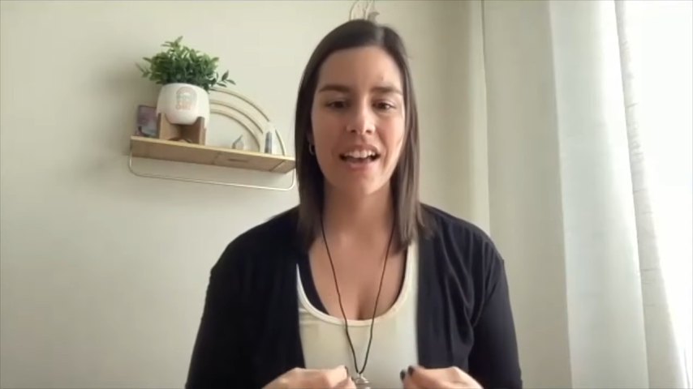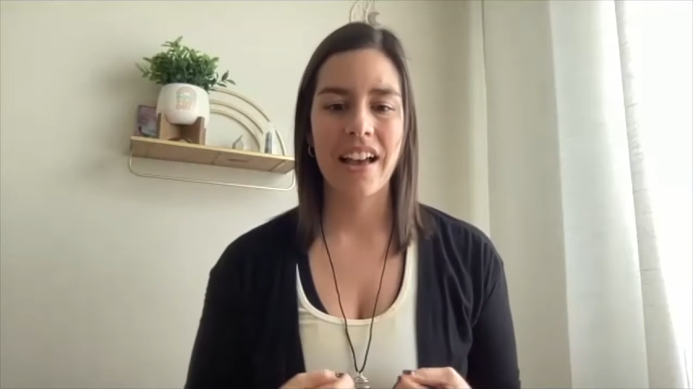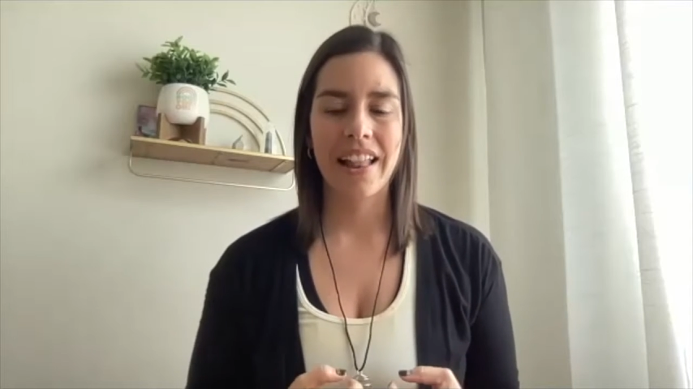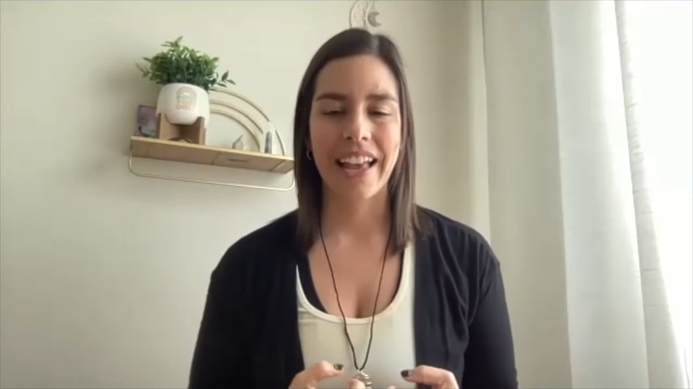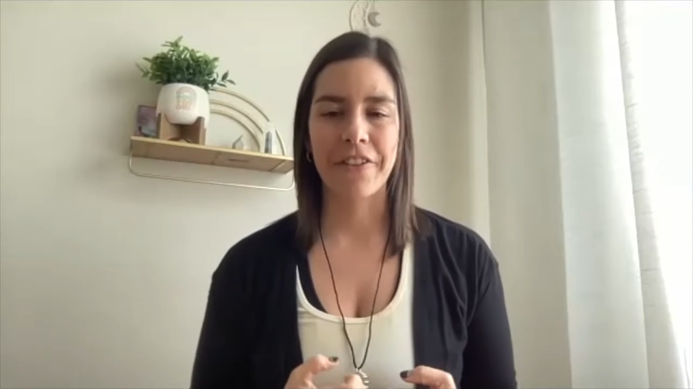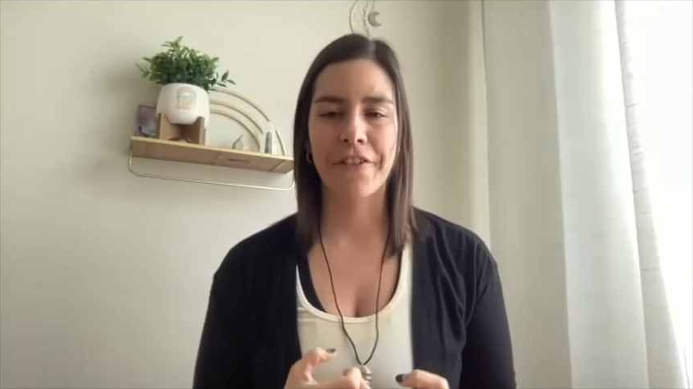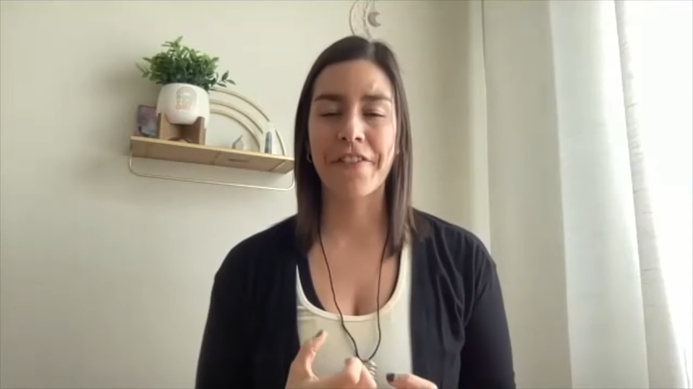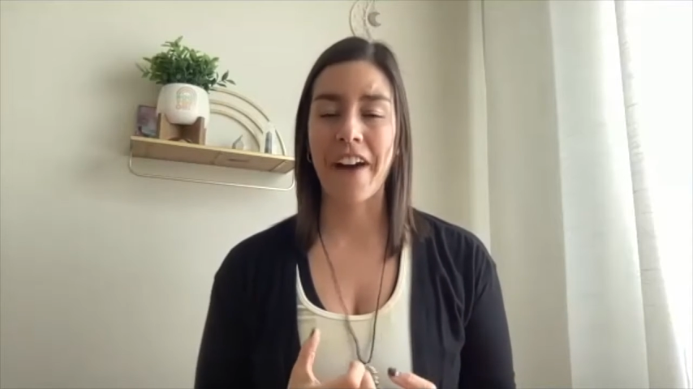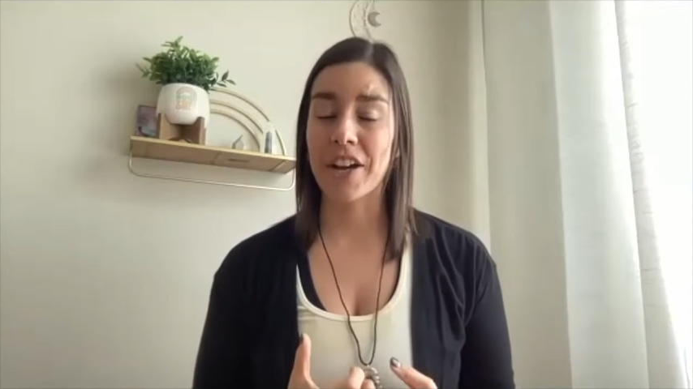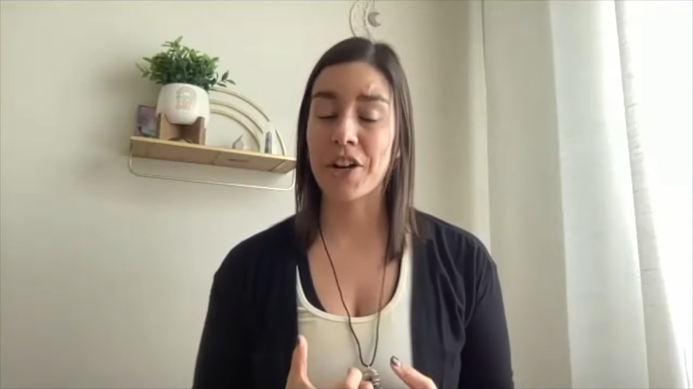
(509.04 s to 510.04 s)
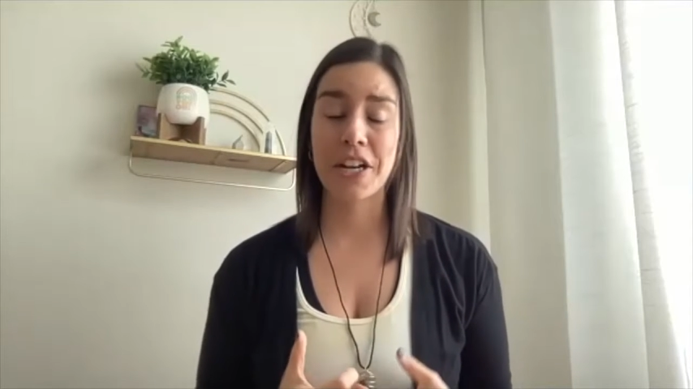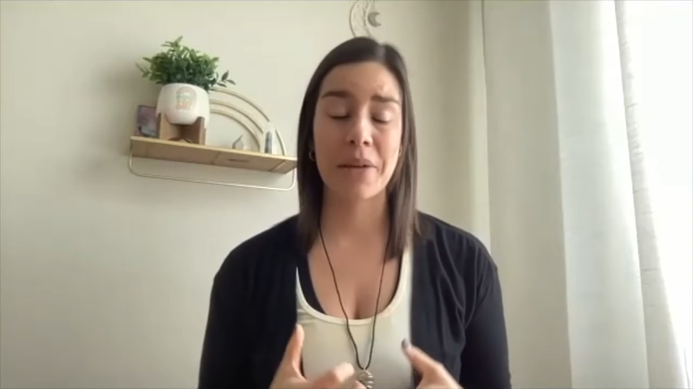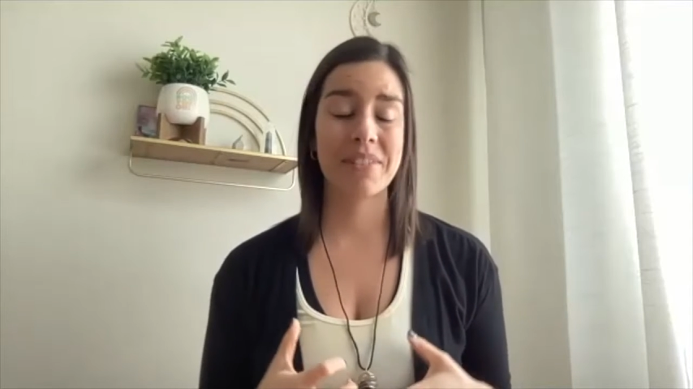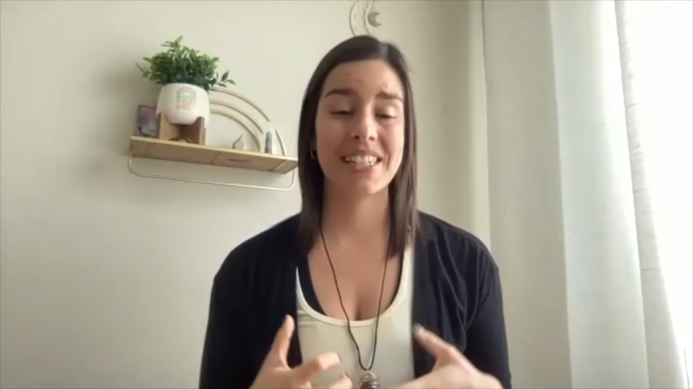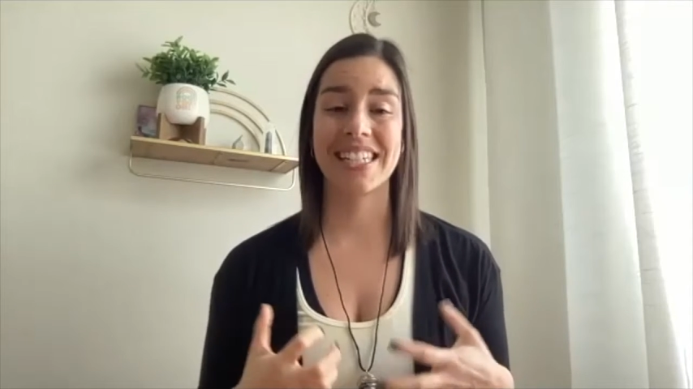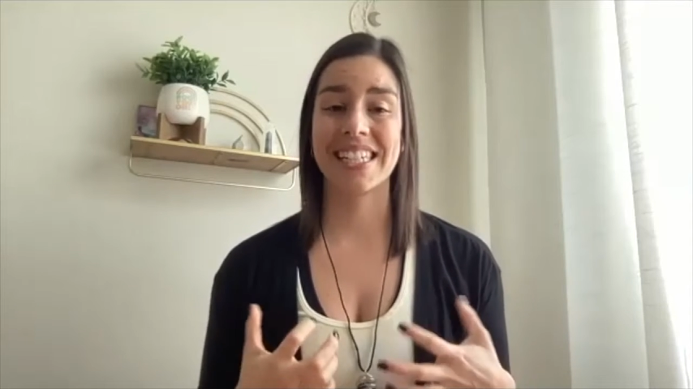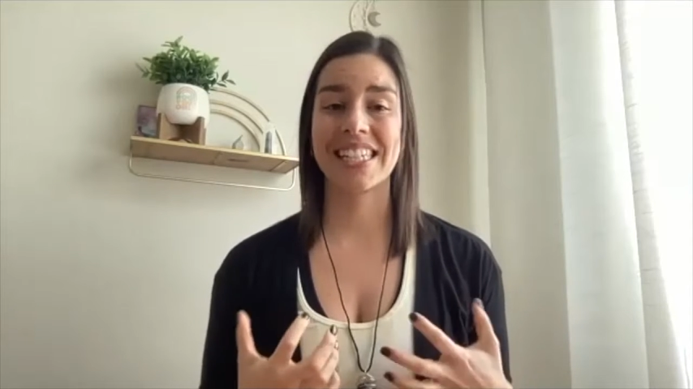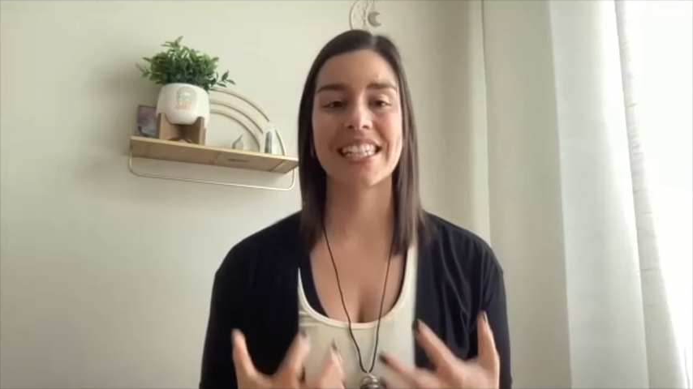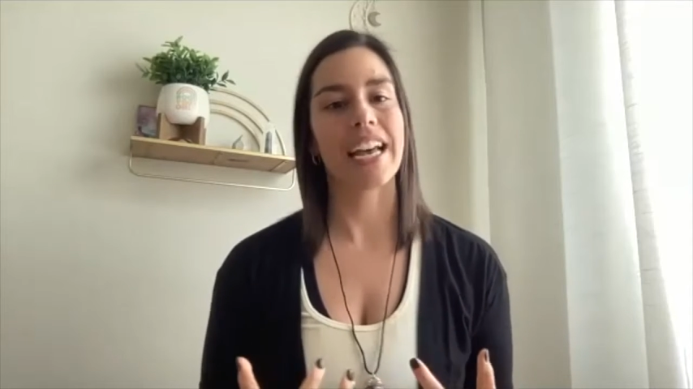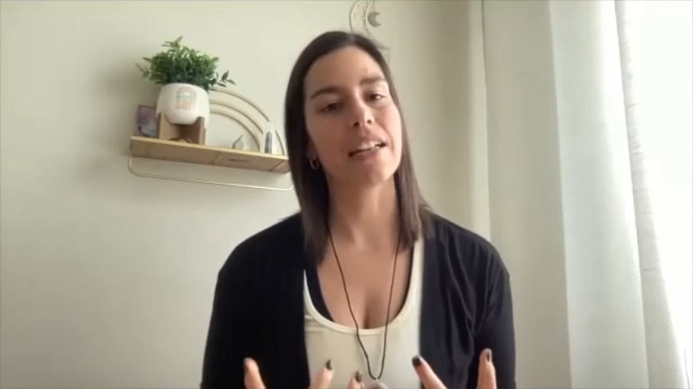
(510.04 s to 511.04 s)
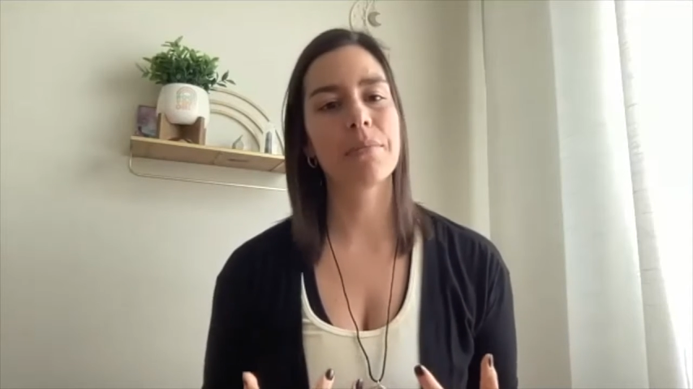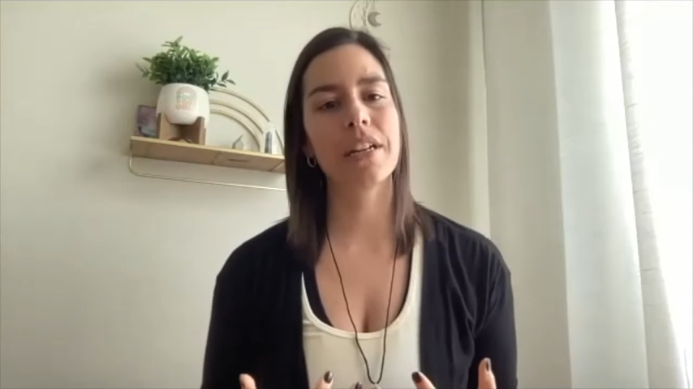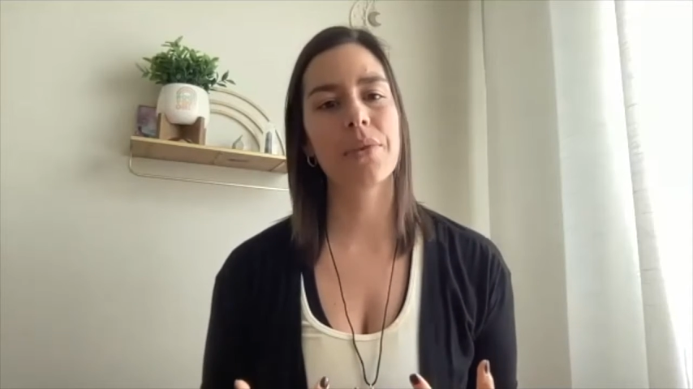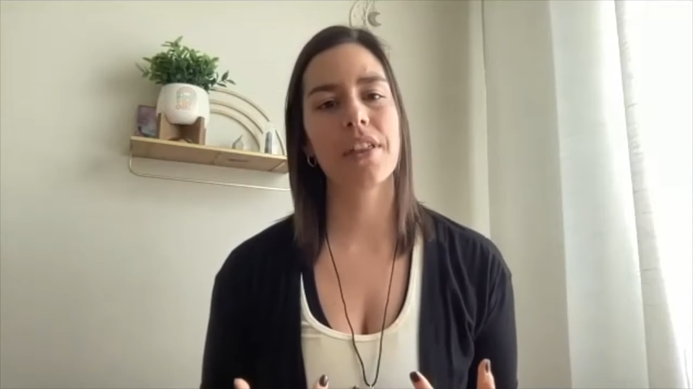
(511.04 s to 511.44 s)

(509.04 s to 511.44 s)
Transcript: like fired up this excitement